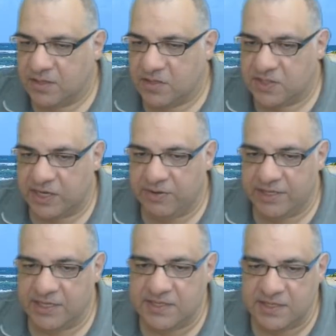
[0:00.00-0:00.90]
So anyway,
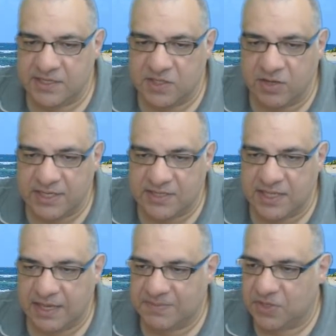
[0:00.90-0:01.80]
this this knight
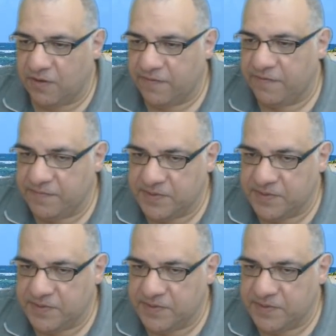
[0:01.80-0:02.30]
snapped off.